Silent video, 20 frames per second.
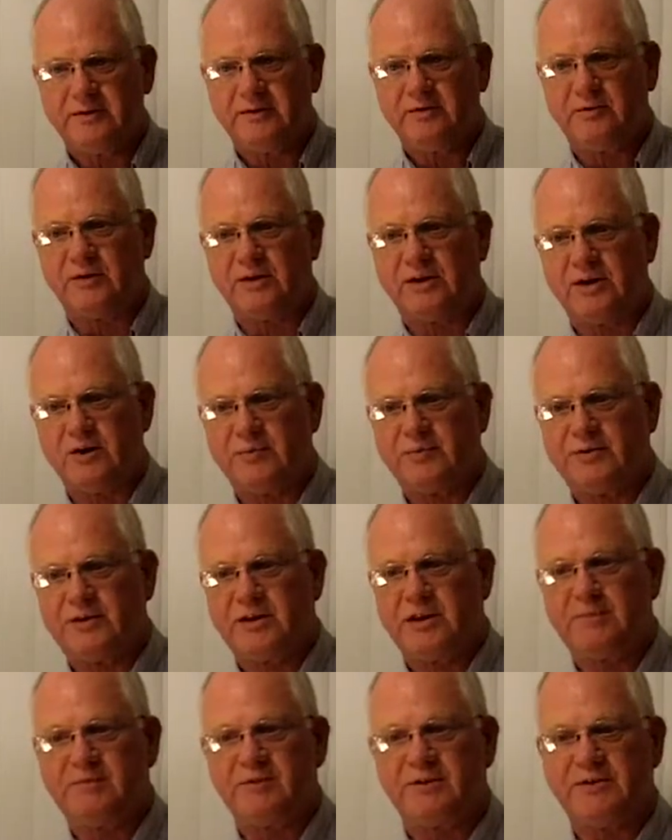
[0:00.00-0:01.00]
it will help to
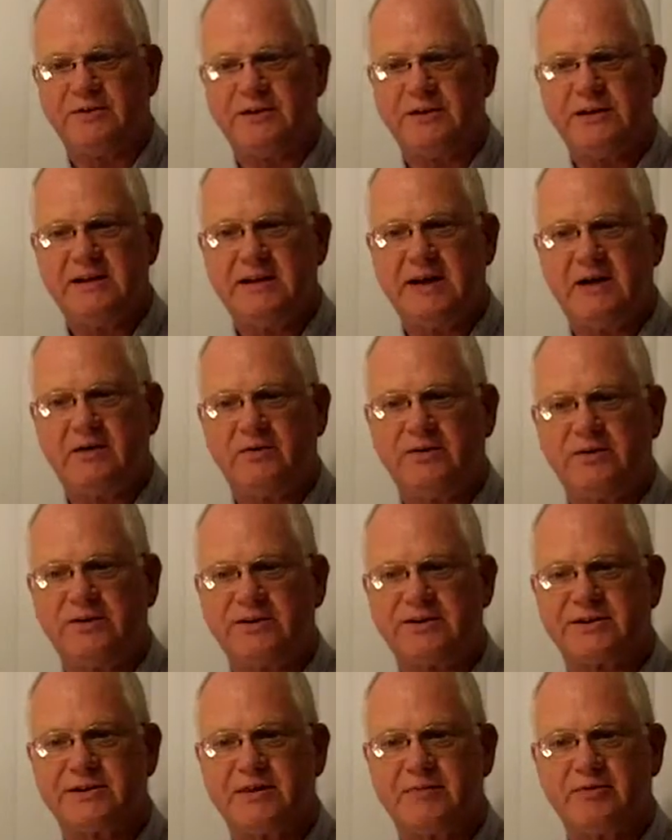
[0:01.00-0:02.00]
keep this heat out in
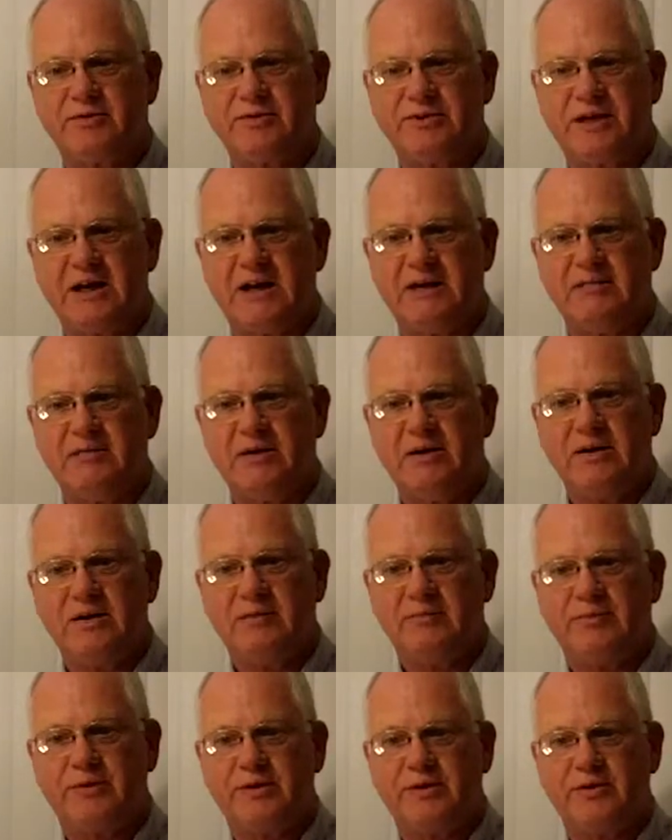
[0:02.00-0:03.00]
the summertime,
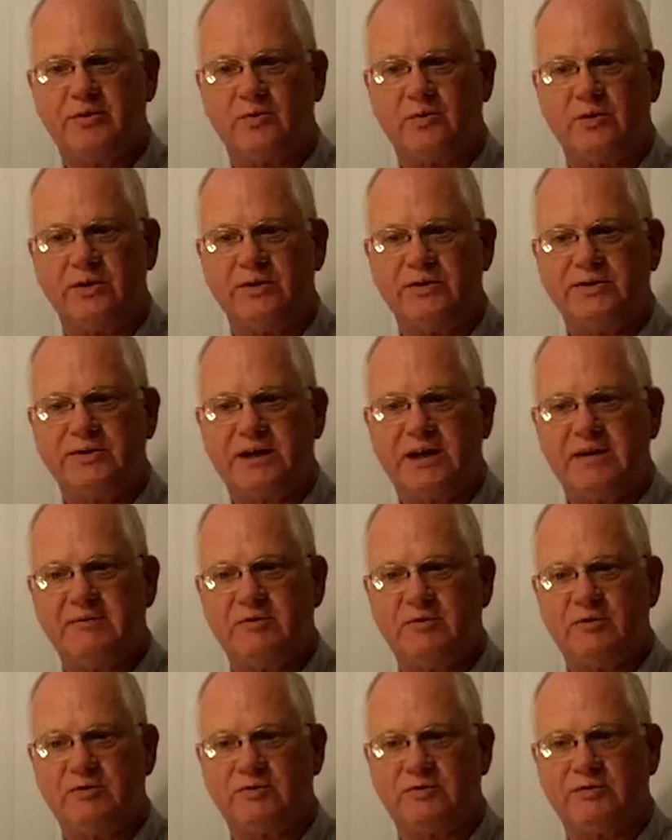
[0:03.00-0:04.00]
but in the wintertime
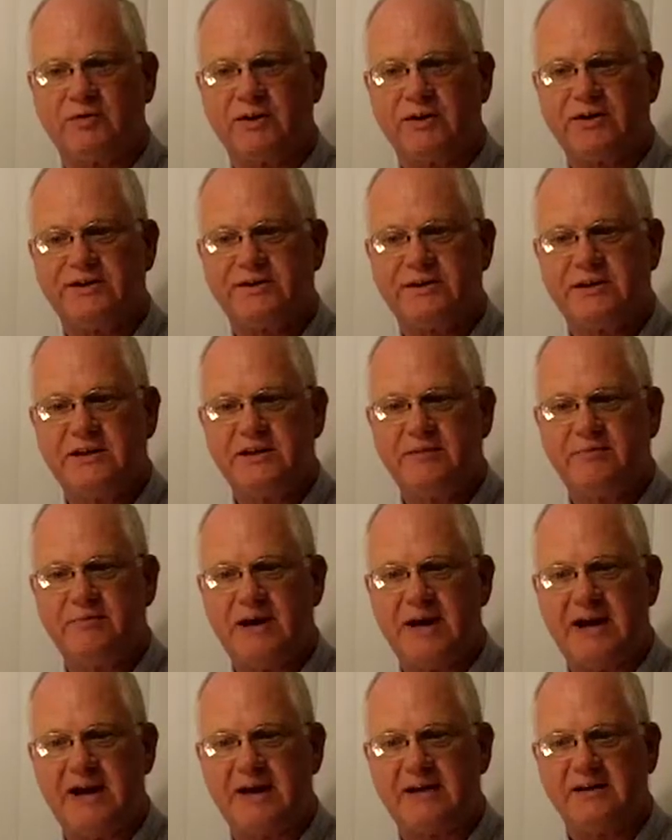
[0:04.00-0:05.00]
it will reflect the heat
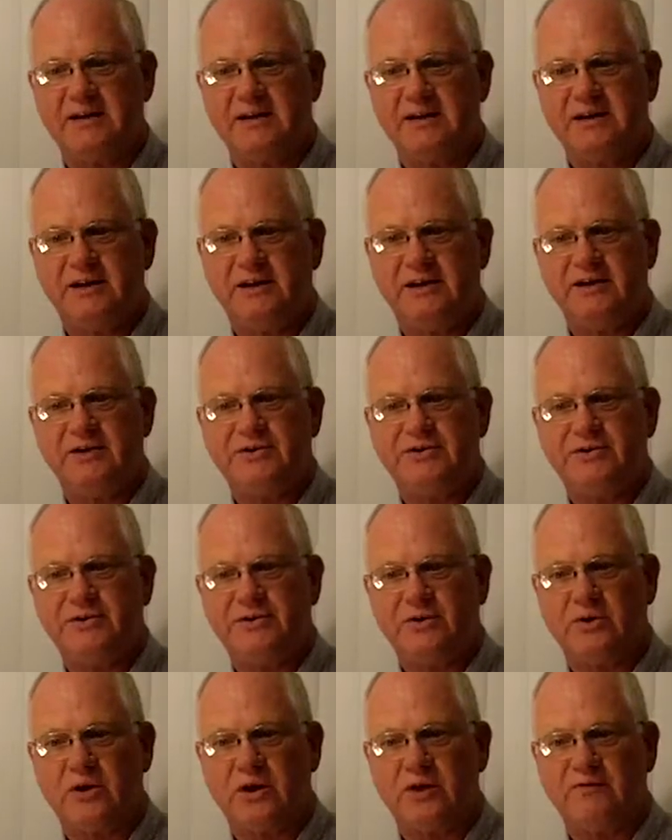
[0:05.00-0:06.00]
back into
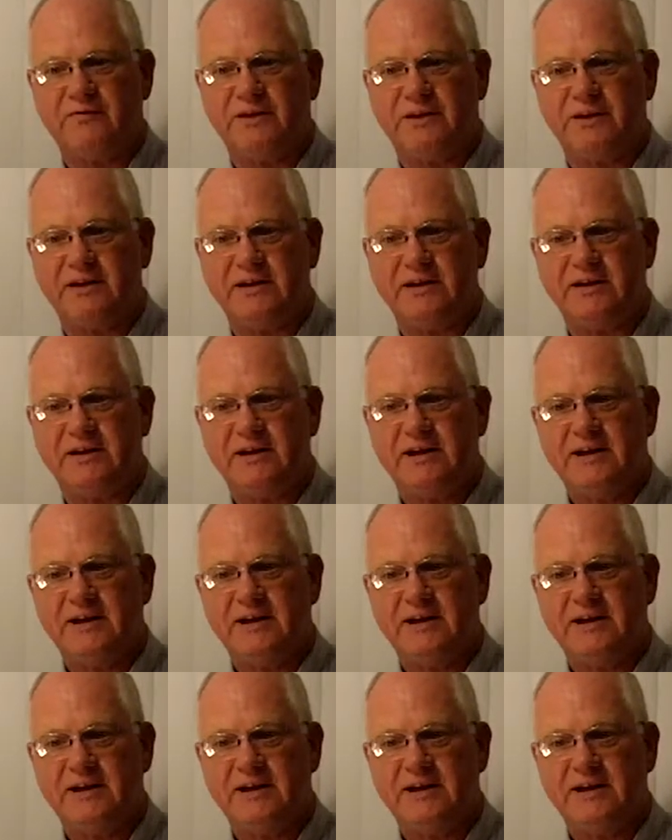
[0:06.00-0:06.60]
your RV.